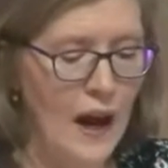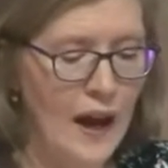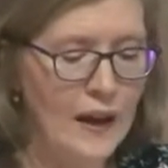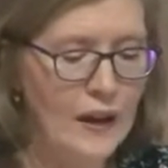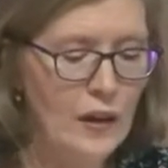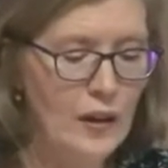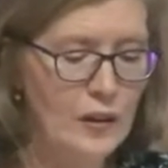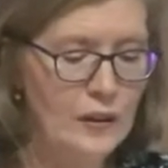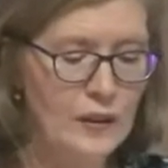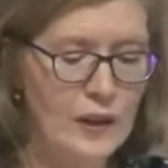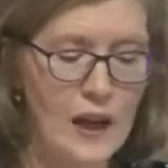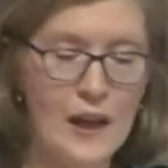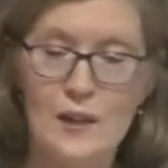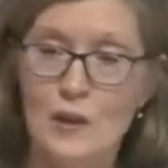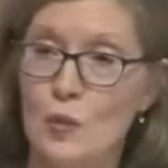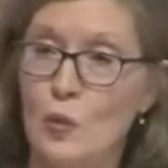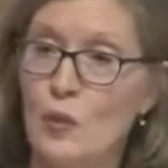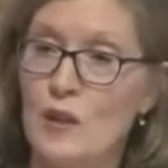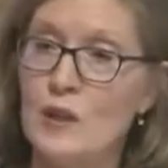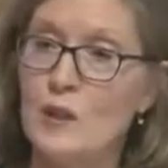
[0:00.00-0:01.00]
I heard
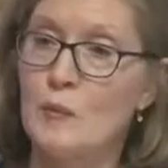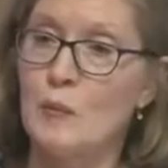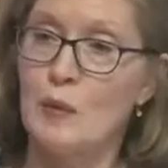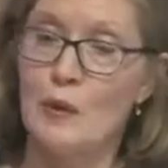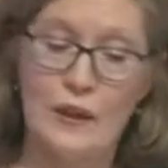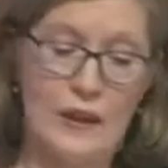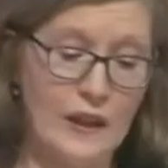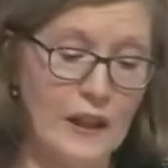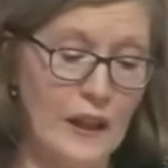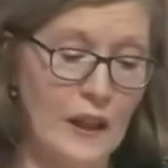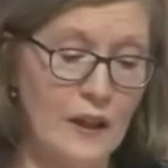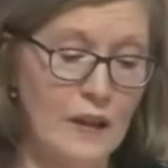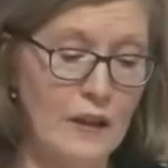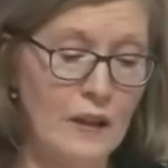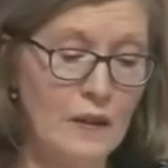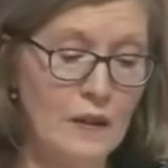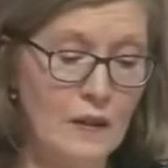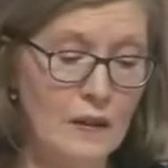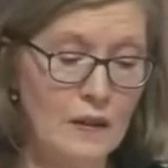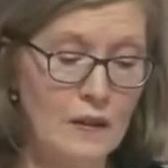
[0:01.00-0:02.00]
God's whisper again.
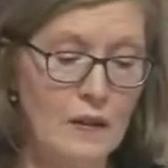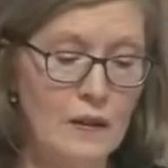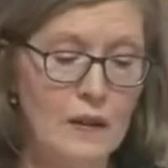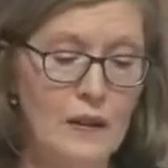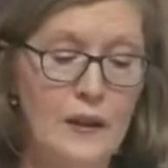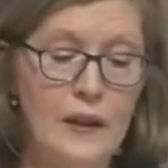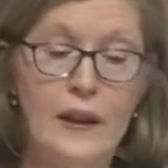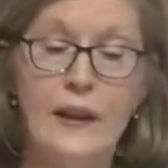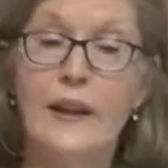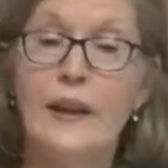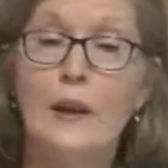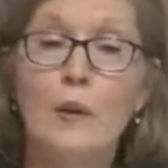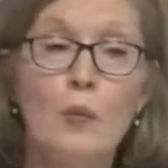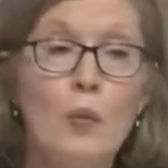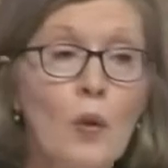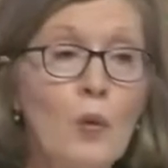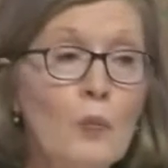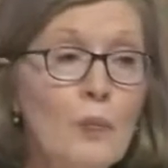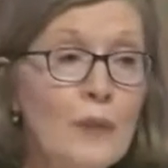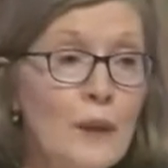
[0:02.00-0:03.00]
It
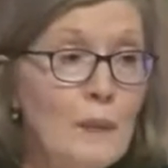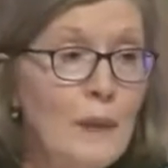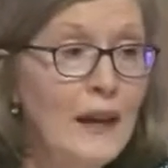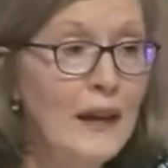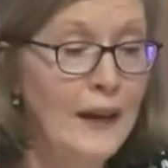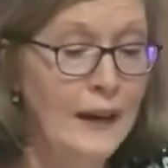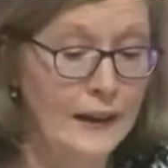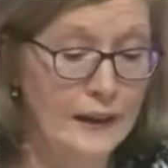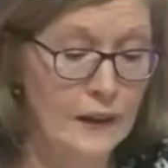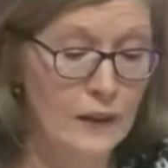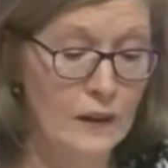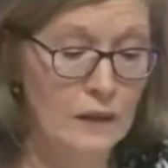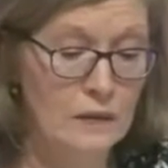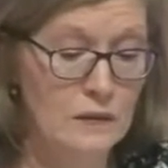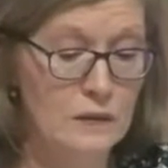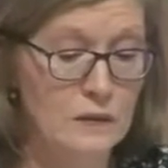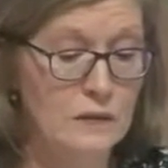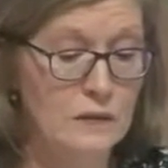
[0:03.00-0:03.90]
won't be back,